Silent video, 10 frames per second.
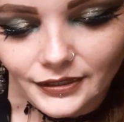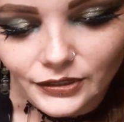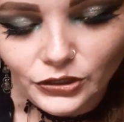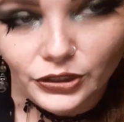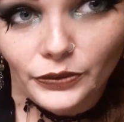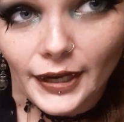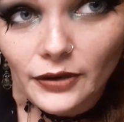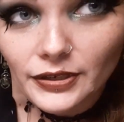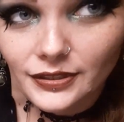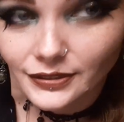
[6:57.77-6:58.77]
So how
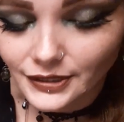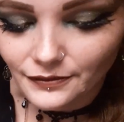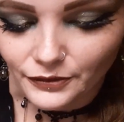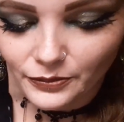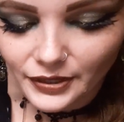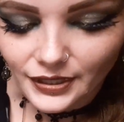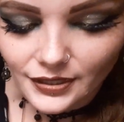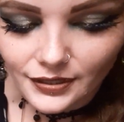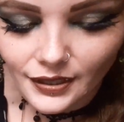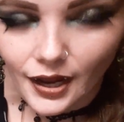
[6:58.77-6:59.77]
is
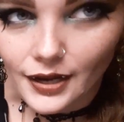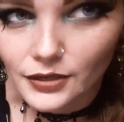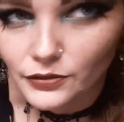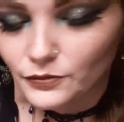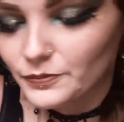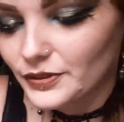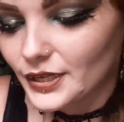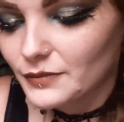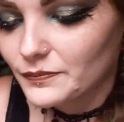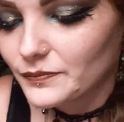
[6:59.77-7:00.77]
everybody? I hope
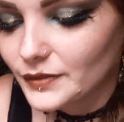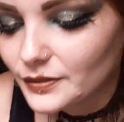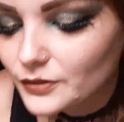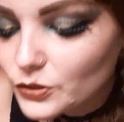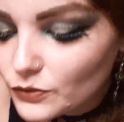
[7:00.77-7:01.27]
that you